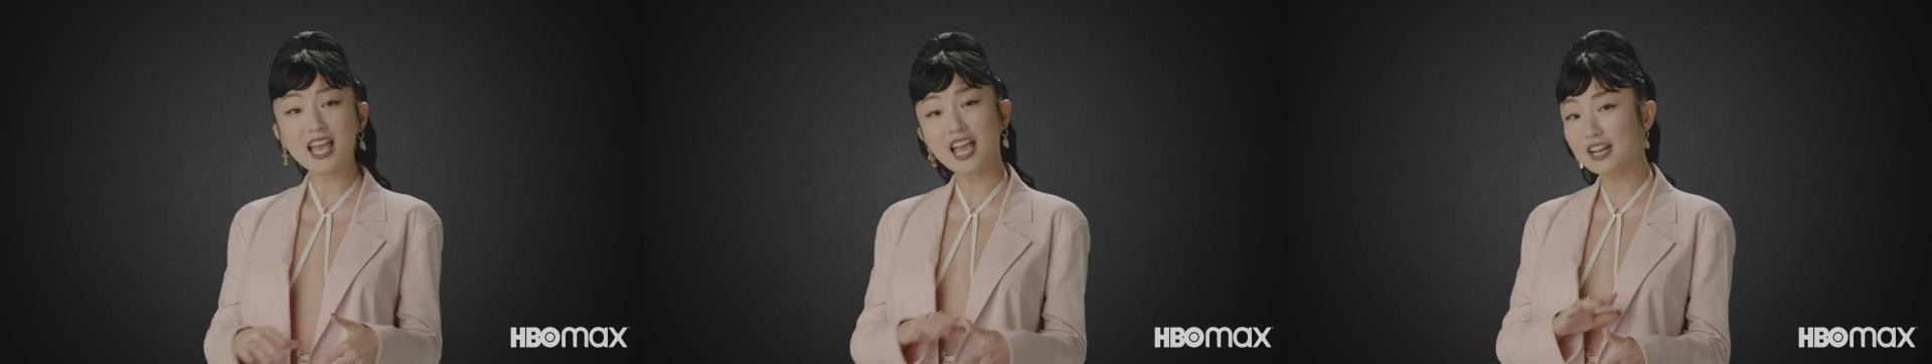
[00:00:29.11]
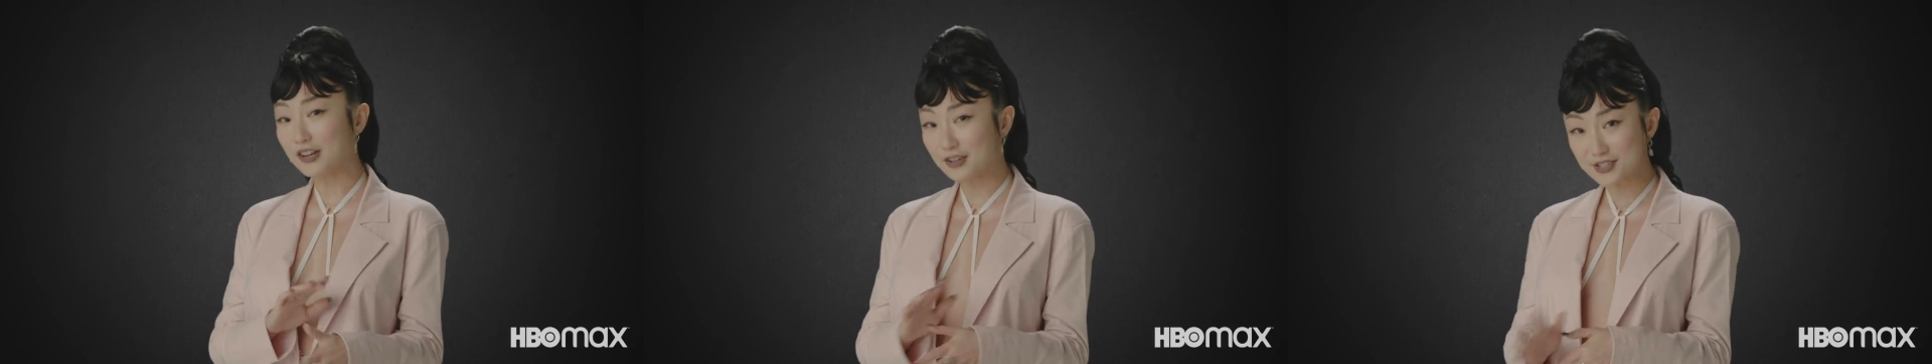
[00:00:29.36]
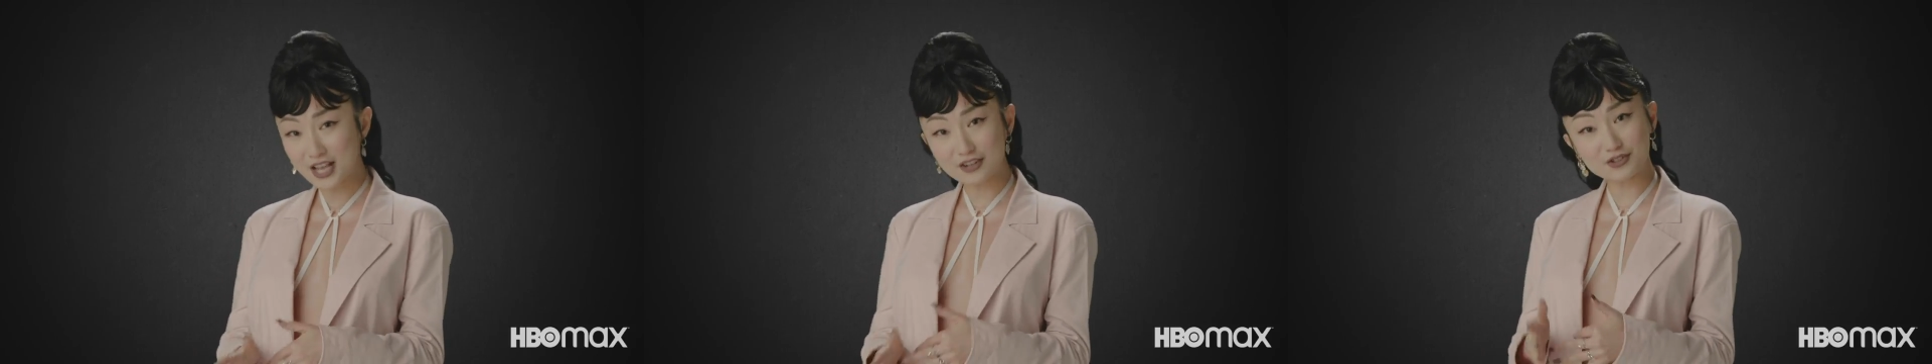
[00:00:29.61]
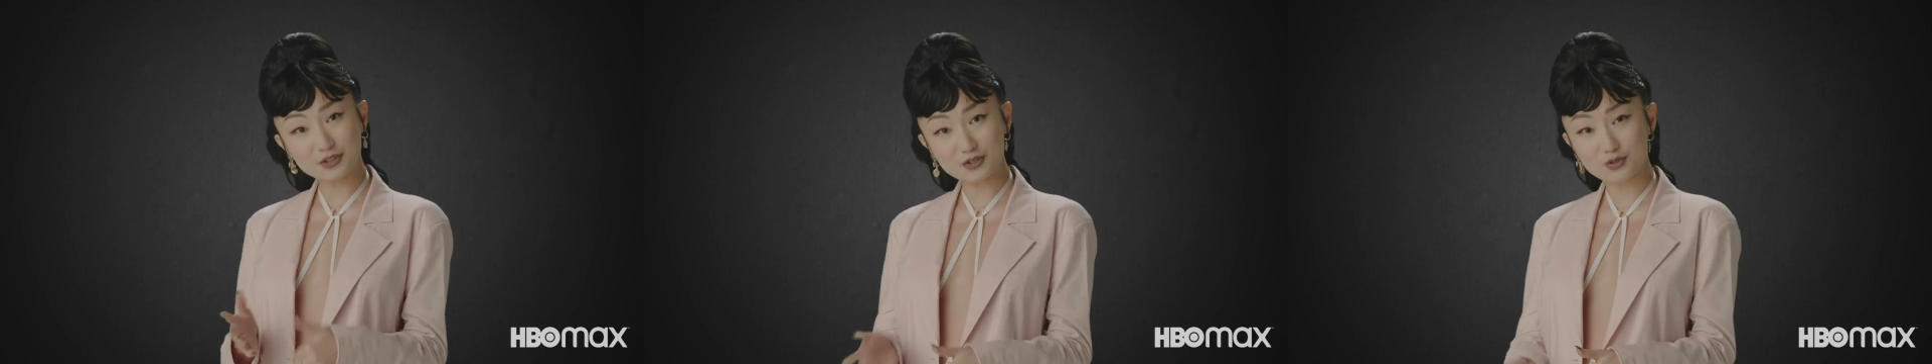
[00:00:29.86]
and
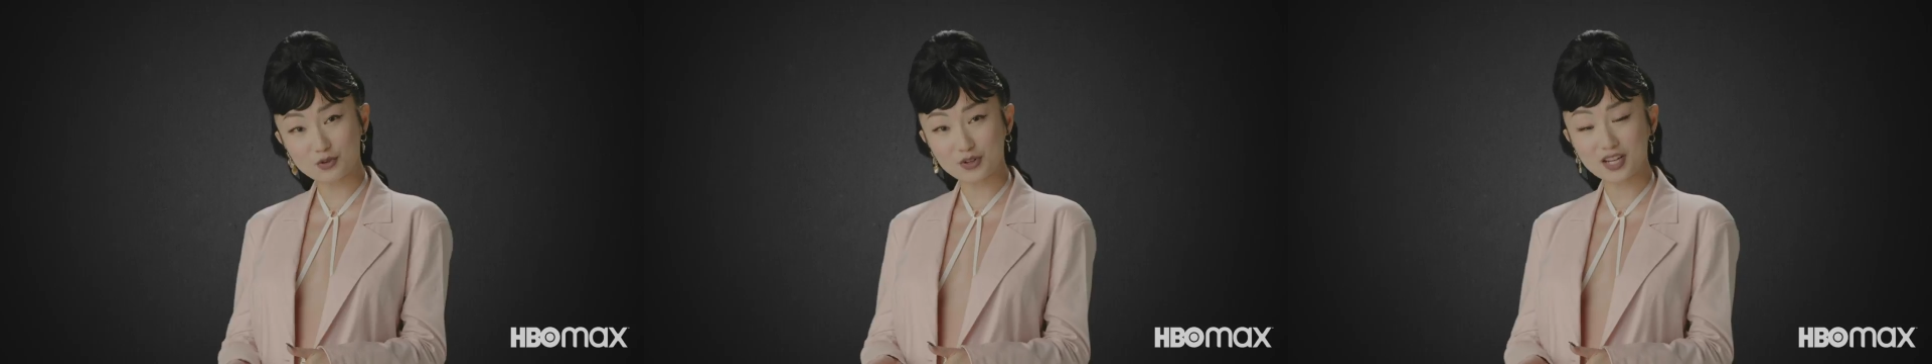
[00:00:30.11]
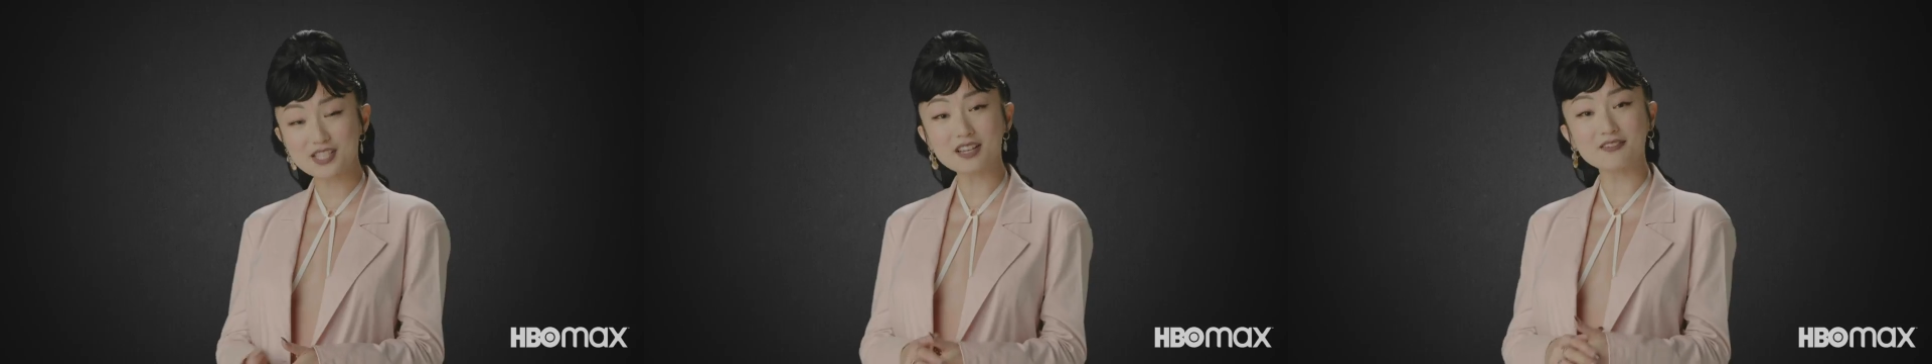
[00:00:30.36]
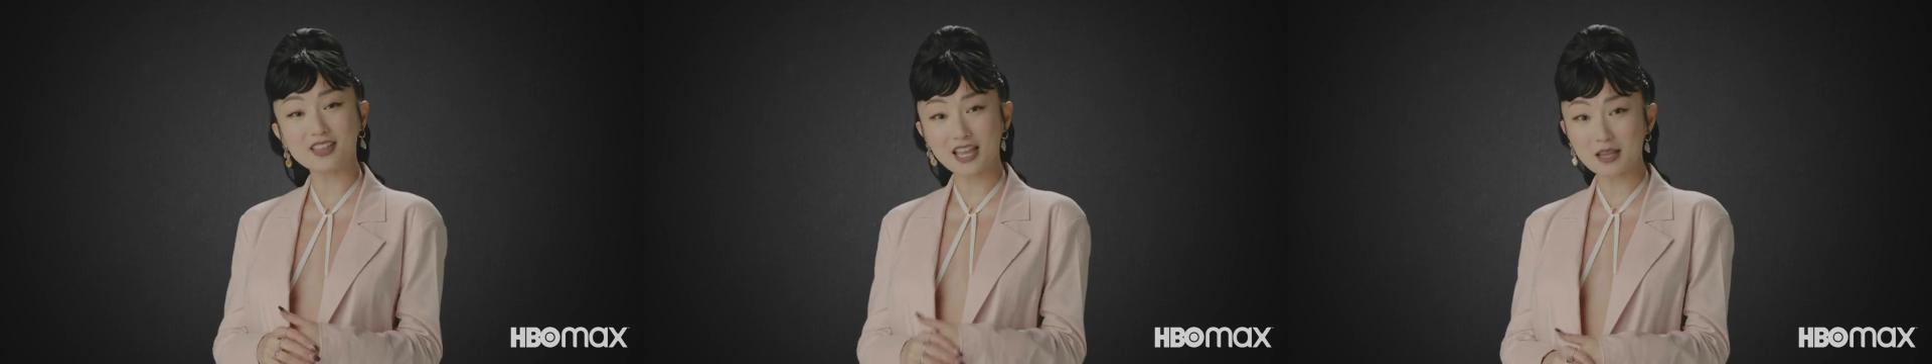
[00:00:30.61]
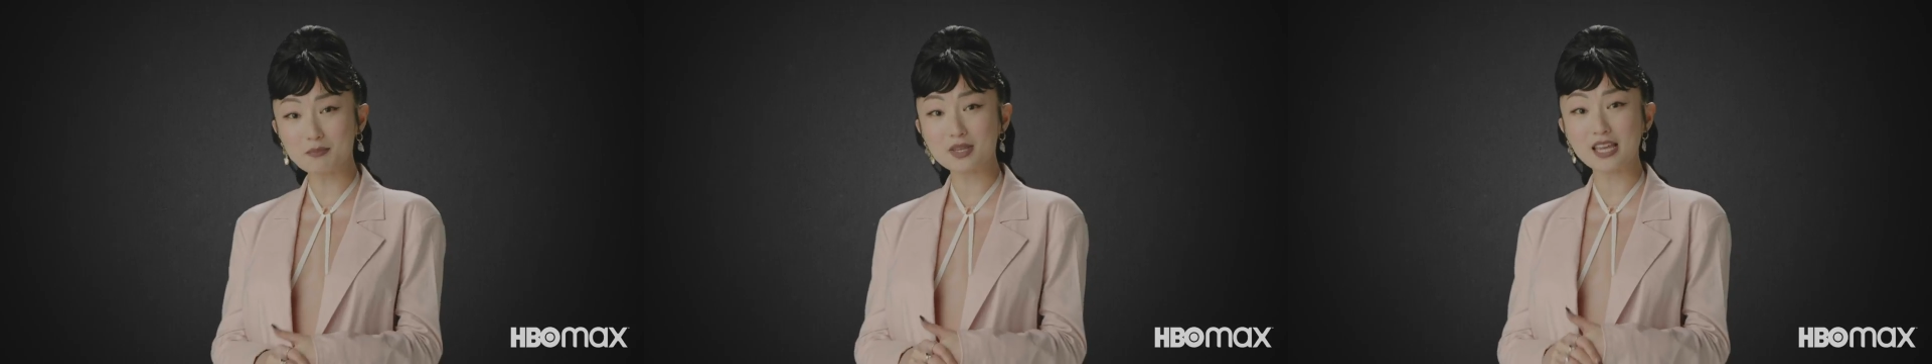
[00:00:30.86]
intersectional stories of the
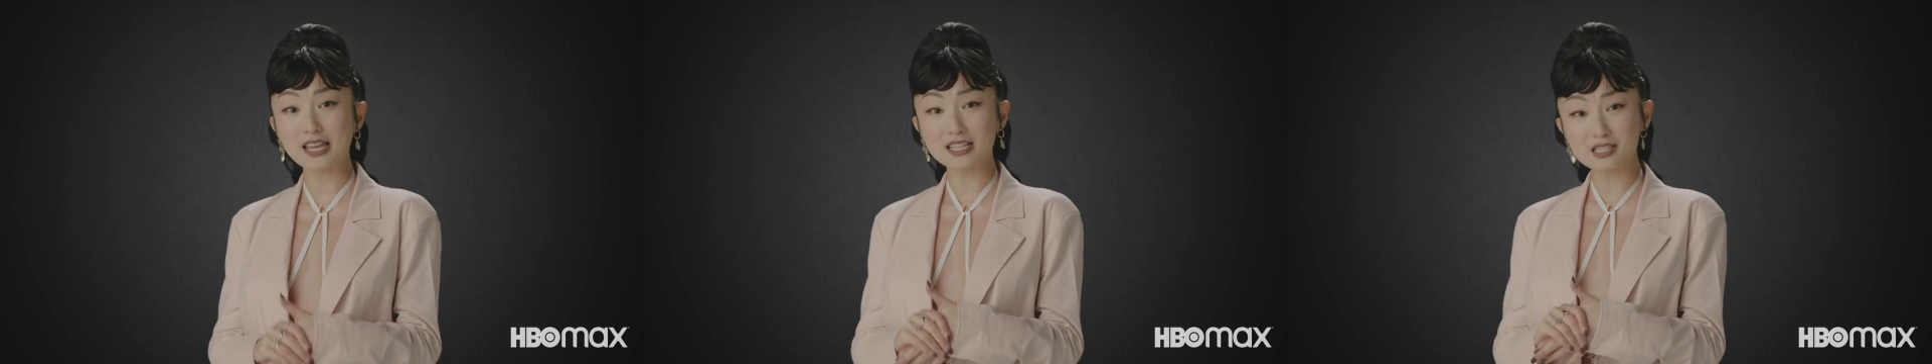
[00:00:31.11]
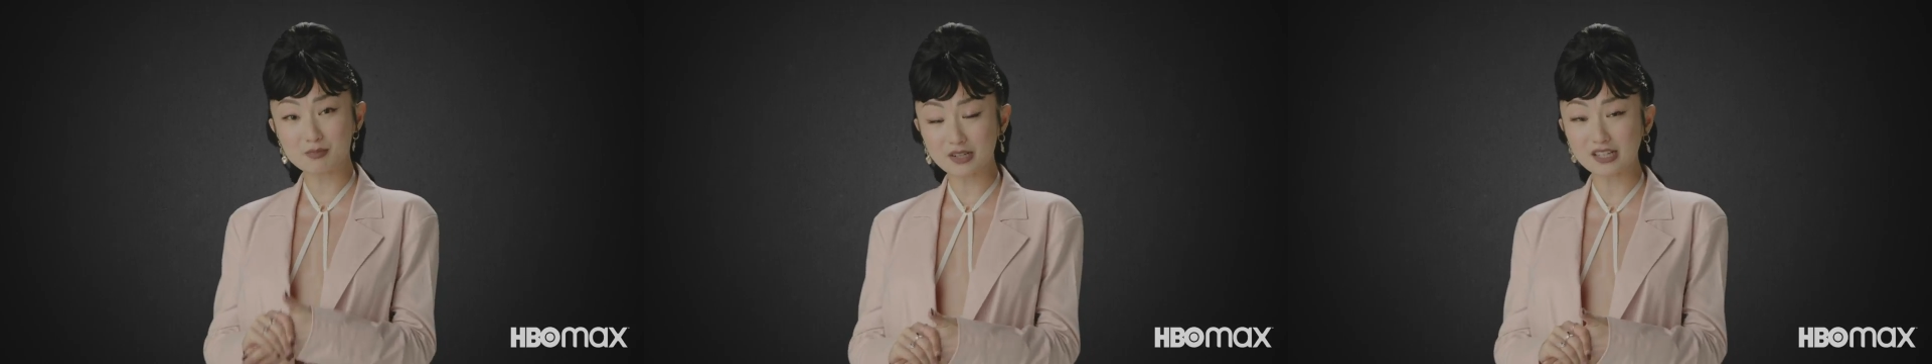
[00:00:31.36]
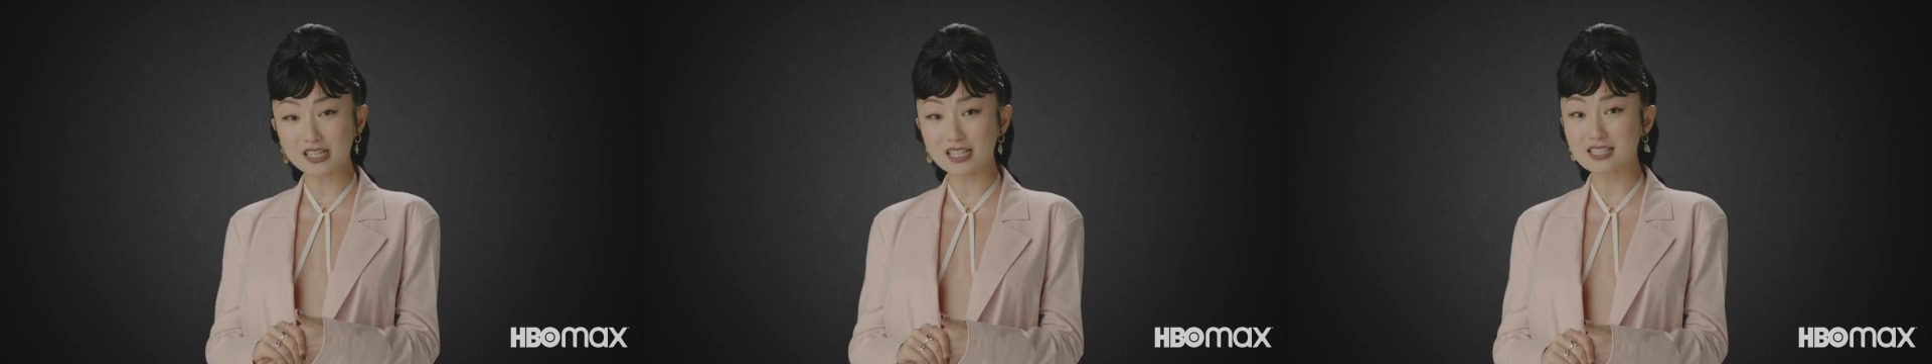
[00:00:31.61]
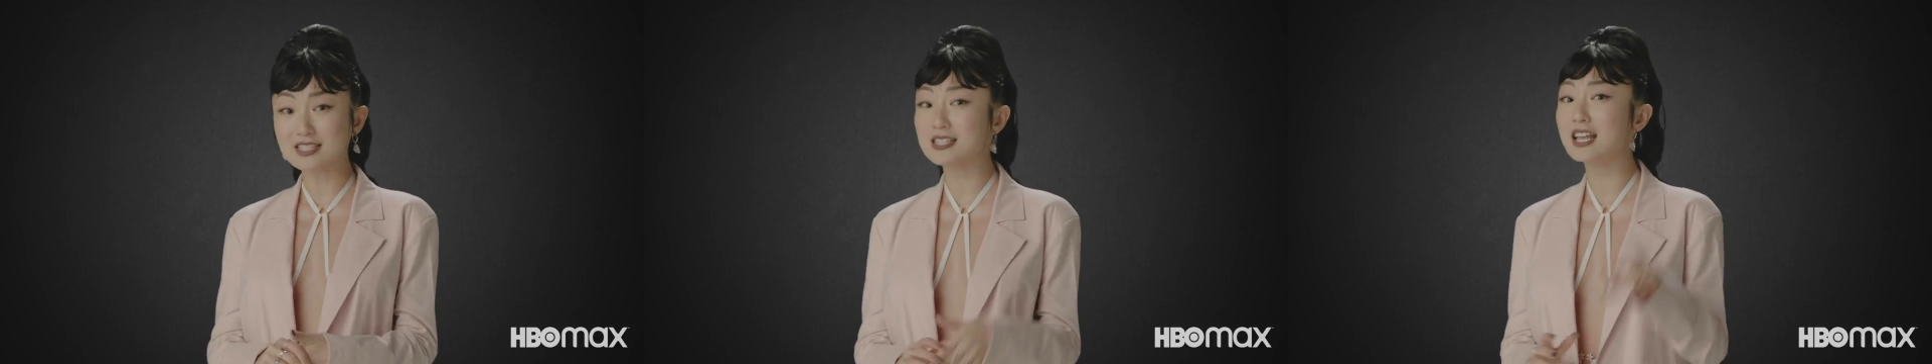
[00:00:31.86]
APA
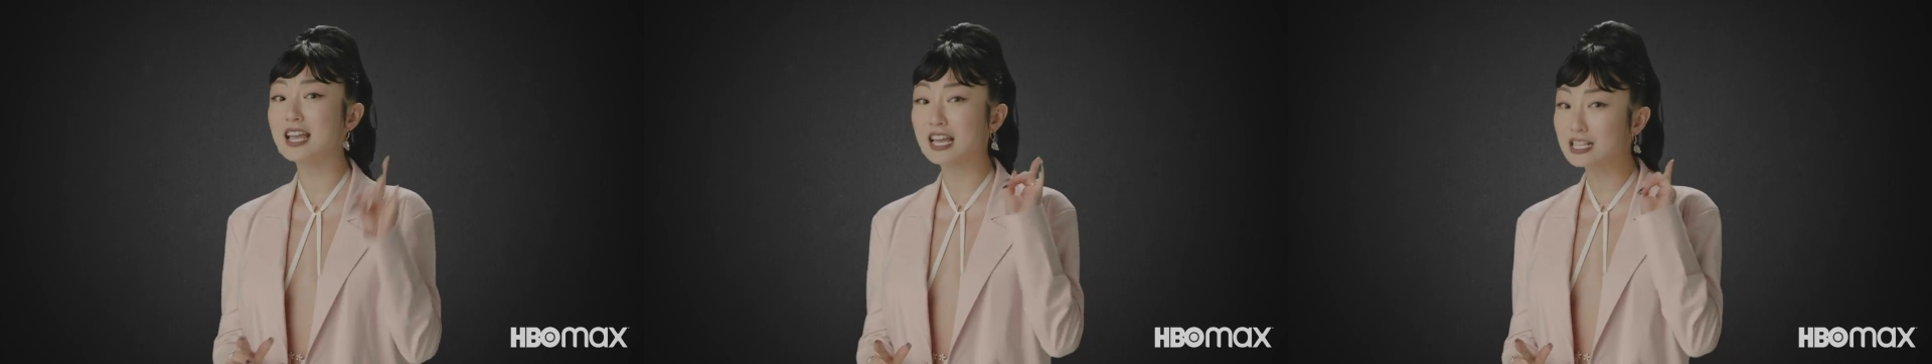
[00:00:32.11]
experience audience,